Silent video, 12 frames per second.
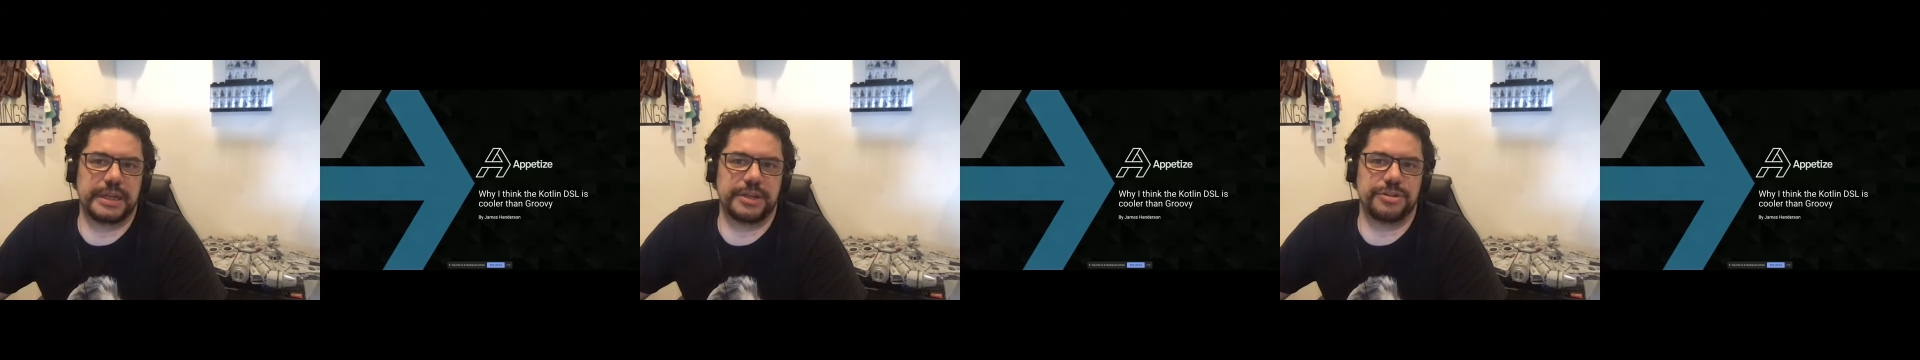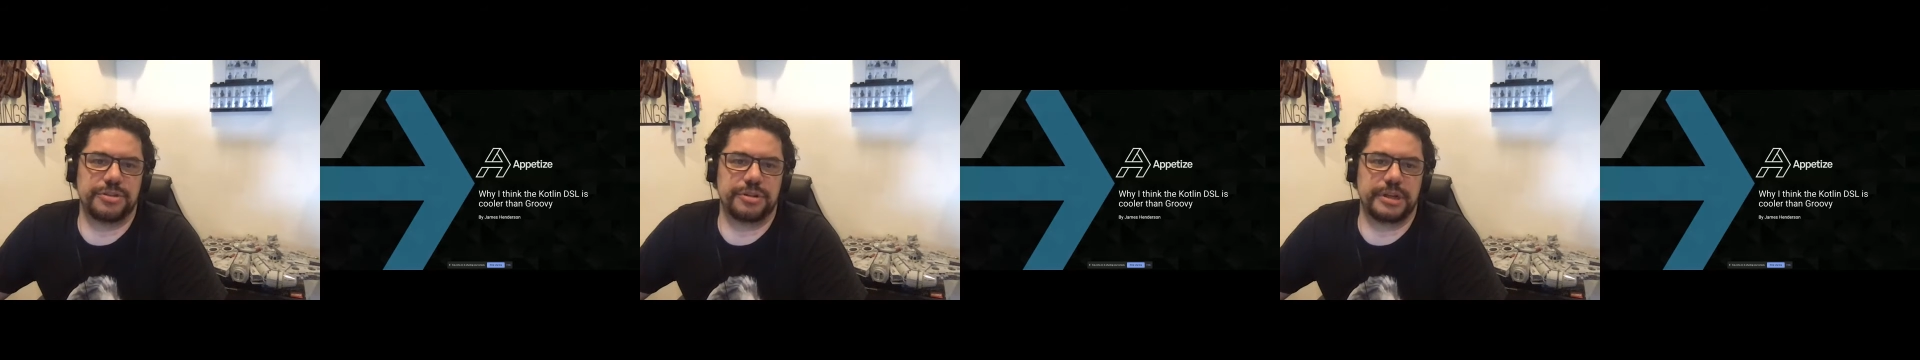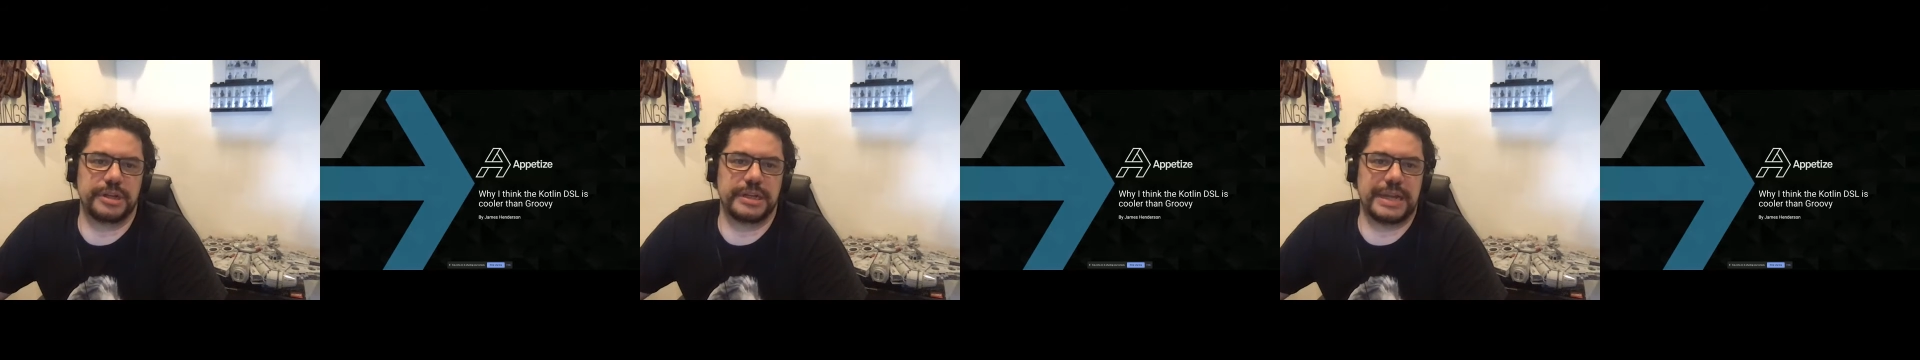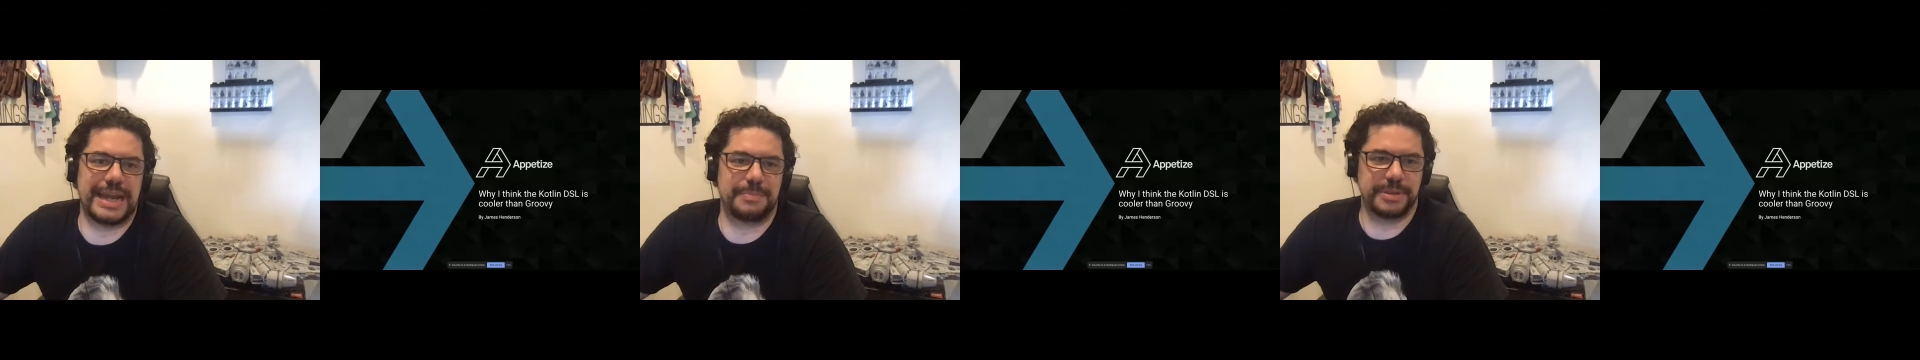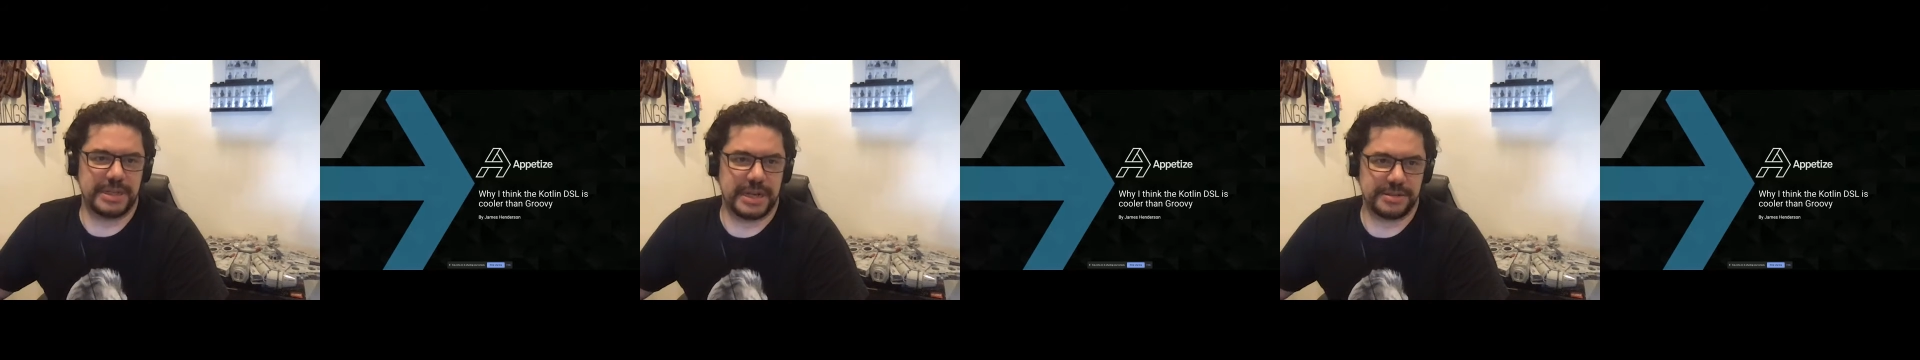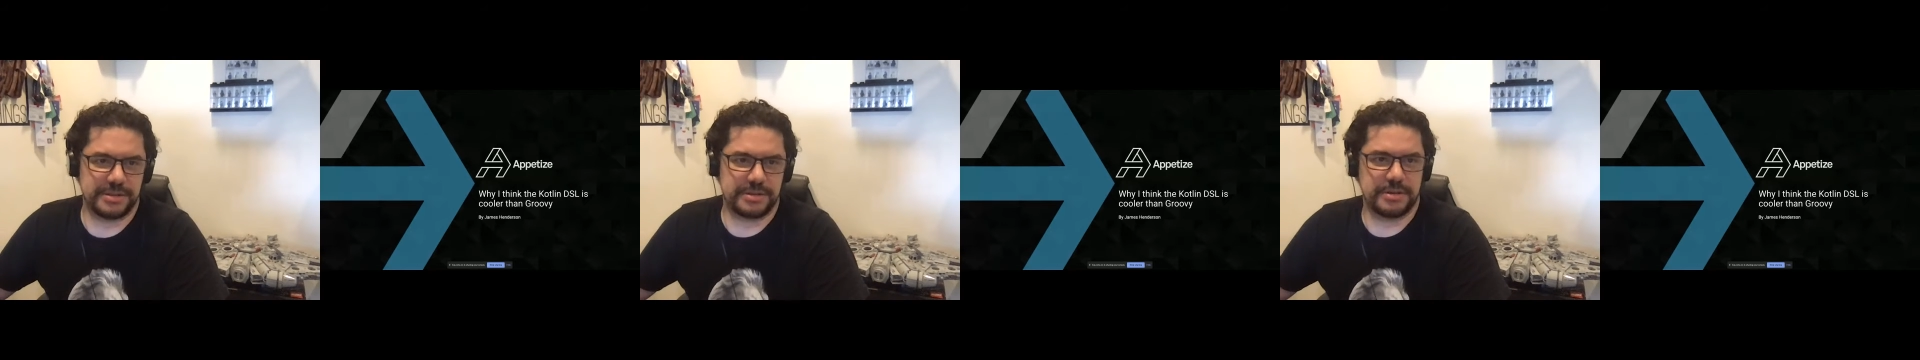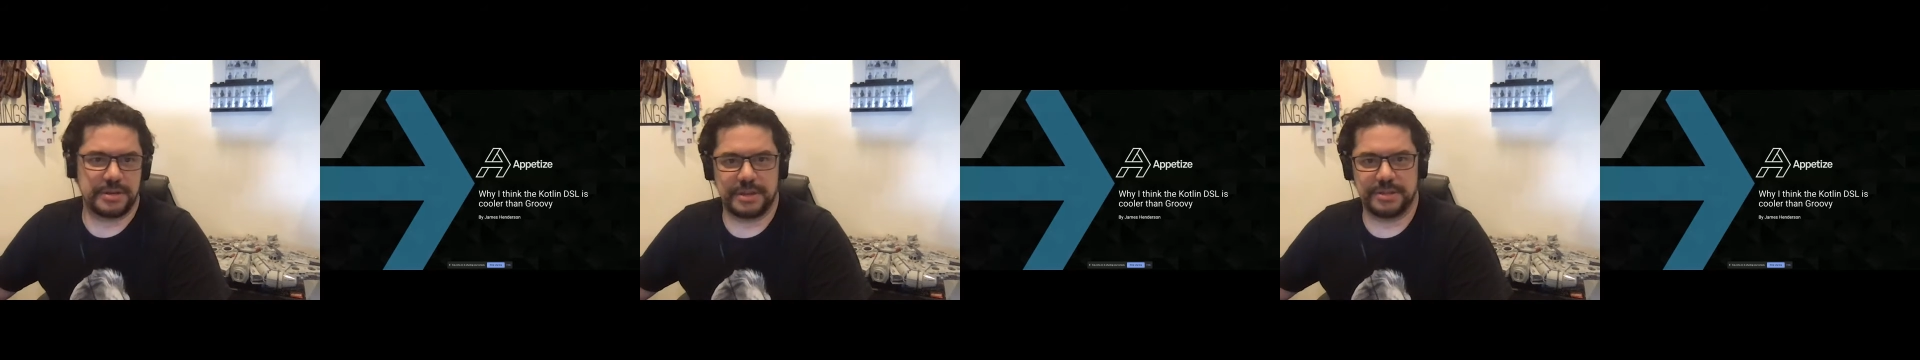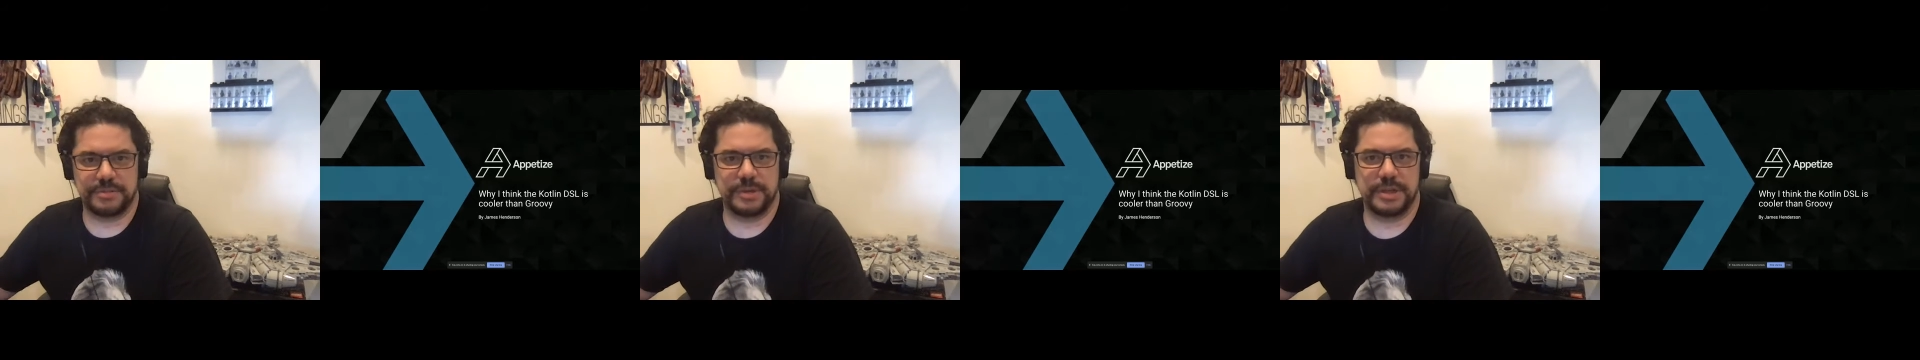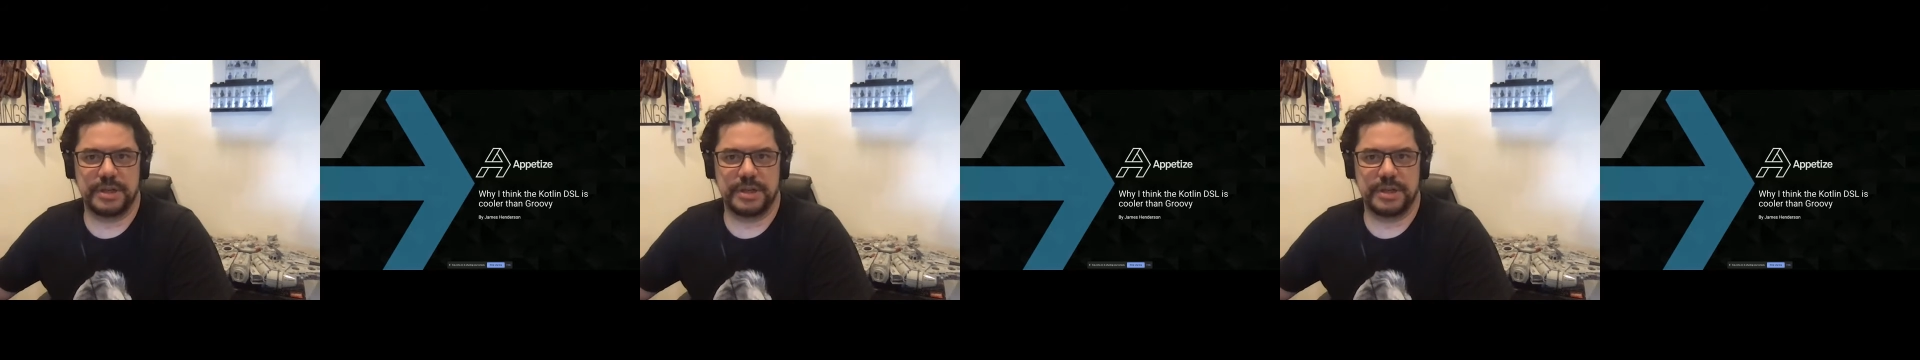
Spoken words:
Android appetizer, as we